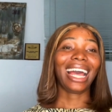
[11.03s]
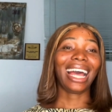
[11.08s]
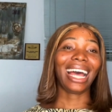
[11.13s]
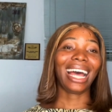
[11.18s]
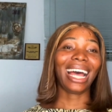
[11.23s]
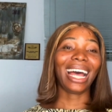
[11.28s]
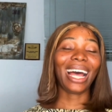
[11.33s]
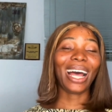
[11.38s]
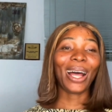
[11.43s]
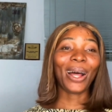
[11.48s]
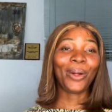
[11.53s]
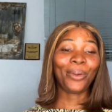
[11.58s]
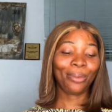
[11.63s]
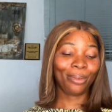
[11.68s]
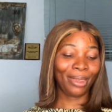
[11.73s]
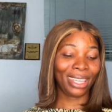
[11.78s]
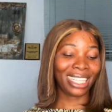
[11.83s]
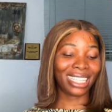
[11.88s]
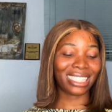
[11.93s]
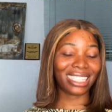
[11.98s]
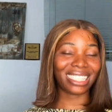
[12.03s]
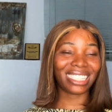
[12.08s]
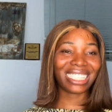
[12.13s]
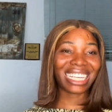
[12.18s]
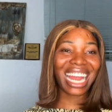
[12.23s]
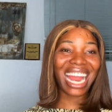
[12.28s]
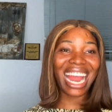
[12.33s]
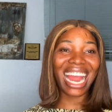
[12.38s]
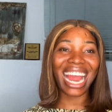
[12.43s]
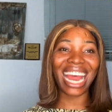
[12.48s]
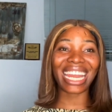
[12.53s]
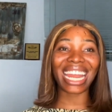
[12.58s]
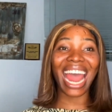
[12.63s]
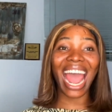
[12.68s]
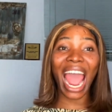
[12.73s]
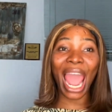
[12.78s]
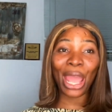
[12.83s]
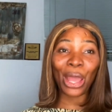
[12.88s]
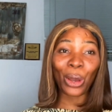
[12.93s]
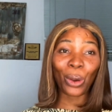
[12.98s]
Um, it's an
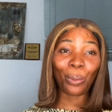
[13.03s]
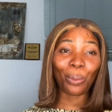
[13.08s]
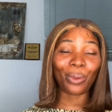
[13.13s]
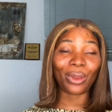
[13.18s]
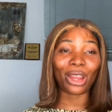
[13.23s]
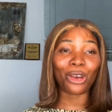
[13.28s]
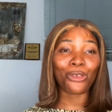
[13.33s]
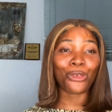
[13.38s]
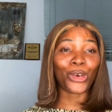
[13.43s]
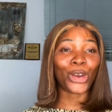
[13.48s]
eye-opener